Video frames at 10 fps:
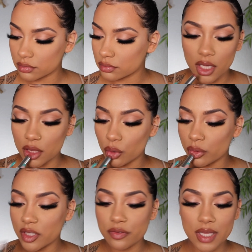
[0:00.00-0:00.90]
And the
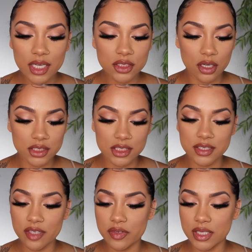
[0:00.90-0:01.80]
reflex are
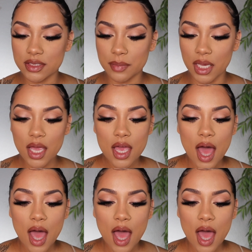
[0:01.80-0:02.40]
just giving it to me.